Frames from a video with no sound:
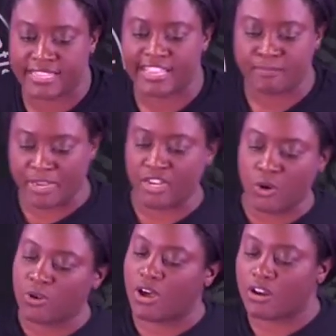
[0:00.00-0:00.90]
But no
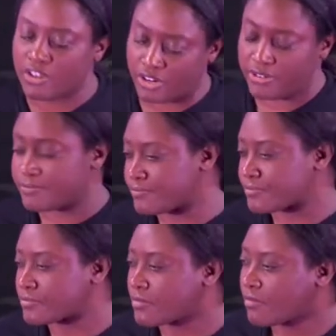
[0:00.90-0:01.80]
longer,
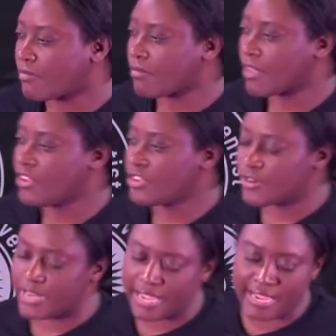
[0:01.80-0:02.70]
your
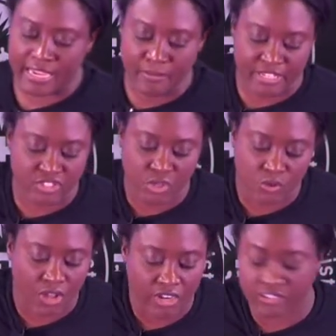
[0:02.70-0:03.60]
name is no
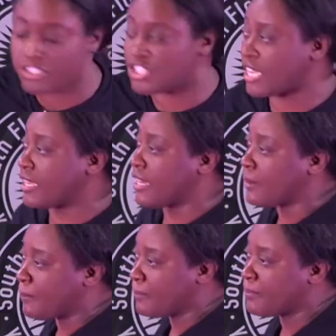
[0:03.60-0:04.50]
longer Jacob.
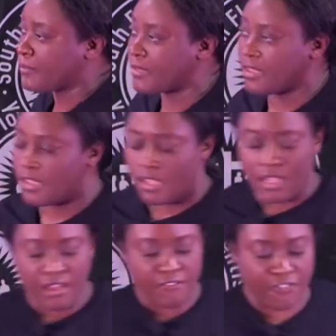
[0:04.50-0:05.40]

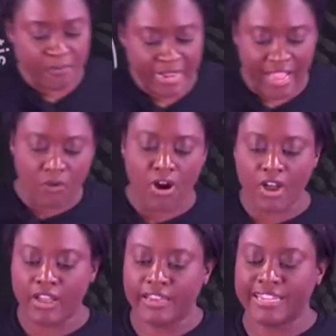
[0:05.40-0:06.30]
From now
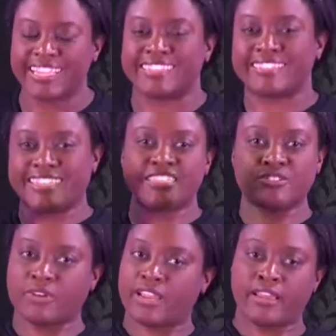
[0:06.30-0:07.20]
on, it's
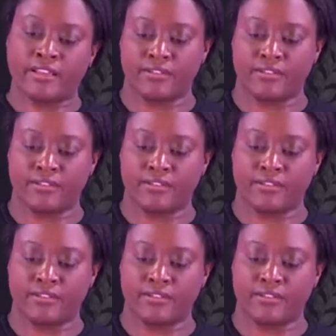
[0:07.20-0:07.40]
Israel.